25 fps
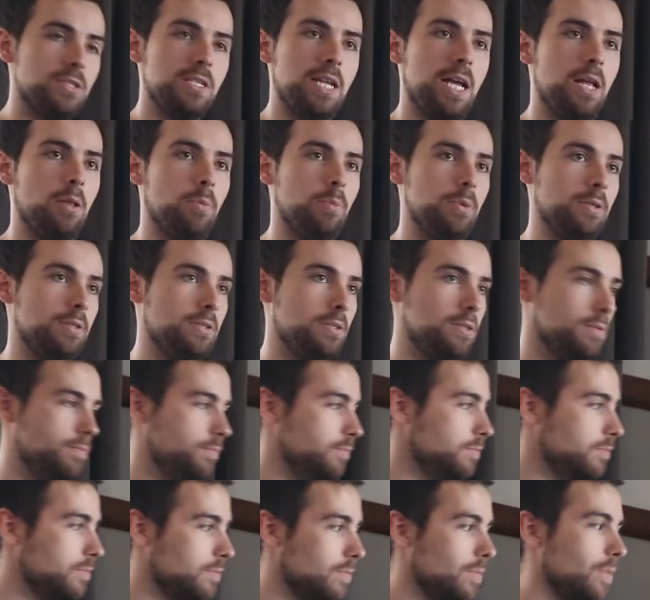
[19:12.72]
help us.
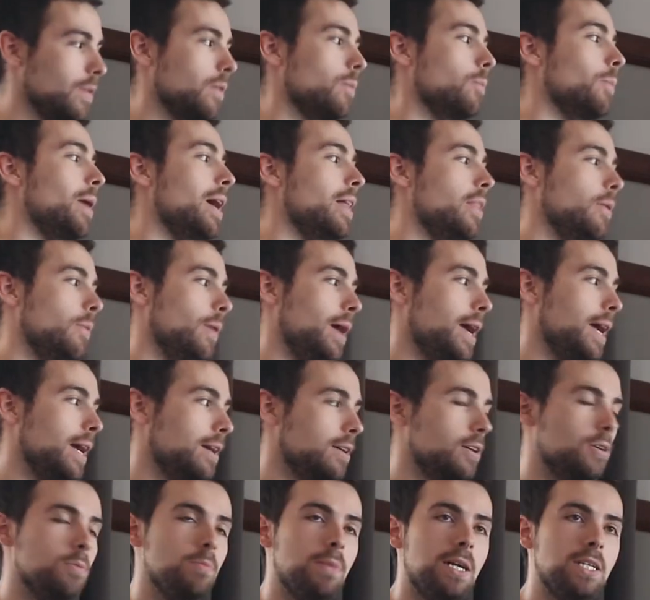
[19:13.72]
By the way, I'll
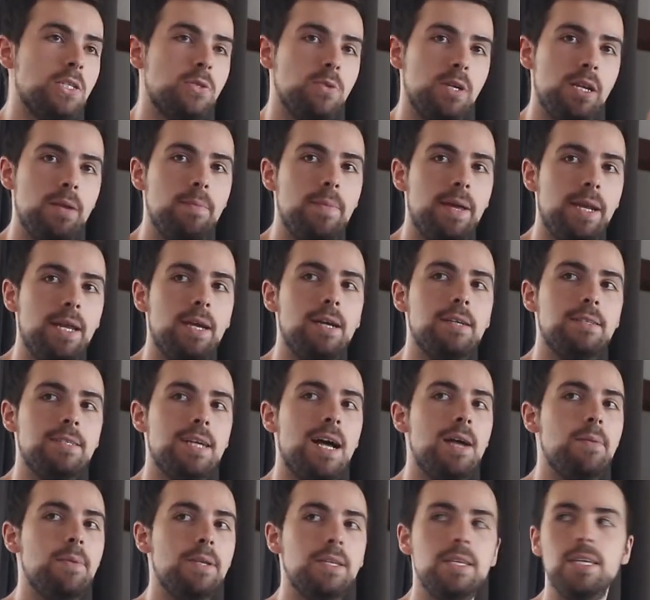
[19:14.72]
come back to it in a minute, a
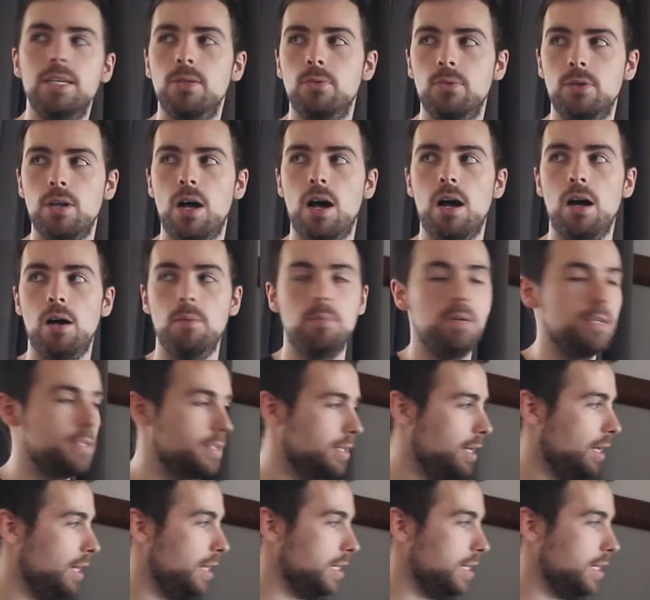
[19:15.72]
diamond lead would harm us, and I'll